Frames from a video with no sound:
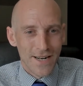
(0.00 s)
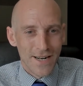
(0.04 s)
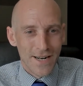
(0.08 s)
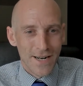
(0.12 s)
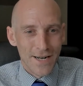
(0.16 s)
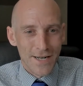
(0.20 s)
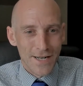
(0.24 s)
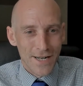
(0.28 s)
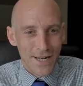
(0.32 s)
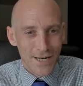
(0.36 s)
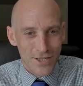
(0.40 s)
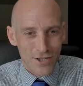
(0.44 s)

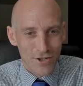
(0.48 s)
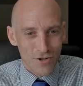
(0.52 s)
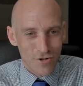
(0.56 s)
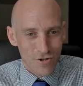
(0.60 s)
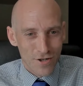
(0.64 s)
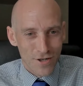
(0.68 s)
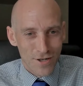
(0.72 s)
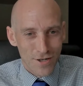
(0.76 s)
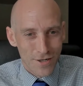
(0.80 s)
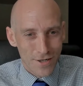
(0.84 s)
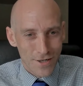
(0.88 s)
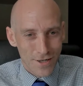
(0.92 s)
any
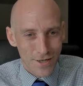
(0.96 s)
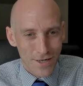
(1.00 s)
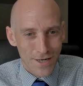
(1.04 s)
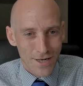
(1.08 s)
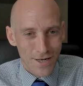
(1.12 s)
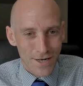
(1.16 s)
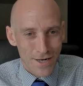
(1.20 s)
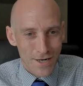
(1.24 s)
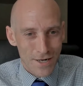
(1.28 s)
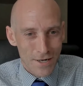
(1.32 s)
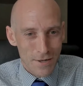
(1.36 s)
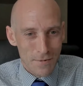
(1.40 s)
extra
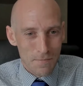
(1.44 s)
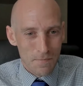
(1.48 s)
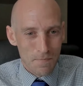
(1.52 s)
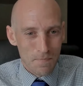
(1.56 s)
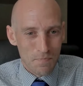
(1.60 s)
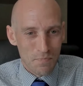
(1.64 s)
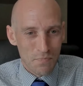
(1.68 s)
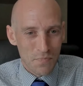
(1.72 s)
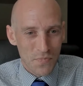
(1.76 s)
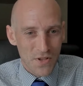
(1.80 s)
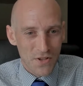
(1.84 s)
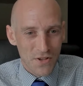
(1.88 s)

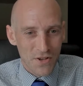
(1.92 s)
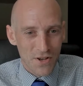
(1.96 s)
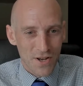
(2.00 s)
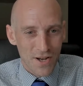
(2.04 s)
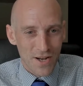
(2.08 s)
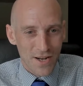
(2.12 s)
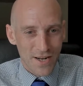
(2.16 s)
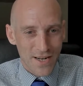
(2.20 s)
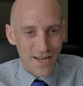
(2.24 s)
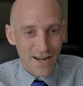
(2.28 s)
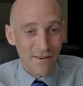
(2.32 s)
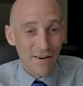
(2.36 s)

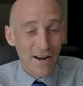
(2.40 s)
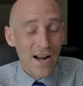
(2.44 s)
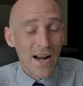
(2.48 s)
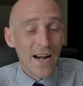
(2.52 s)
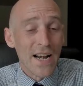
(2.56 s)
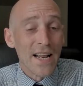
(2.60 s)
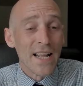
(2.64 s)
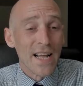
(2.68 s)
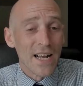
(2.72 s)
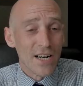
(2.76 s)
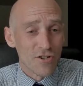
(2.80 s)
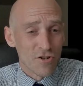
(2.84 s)
carry out
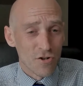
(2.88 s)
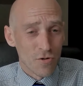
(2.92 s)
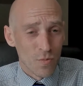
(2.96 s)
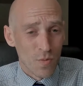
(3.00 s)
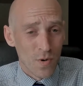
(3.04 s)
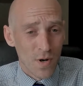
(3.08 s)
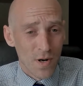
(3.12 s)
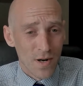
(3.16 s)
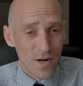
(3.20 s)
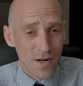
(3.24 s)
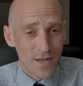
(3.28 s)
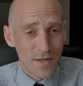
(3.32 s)
any extra
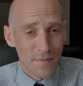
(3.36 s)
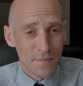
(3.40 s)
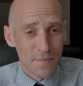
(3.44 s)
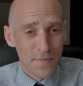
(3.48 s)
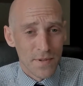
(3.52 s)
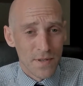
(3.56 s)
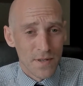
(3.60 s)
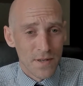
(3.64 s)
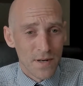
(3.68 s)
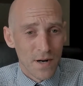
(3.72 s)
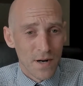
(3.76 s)
work, but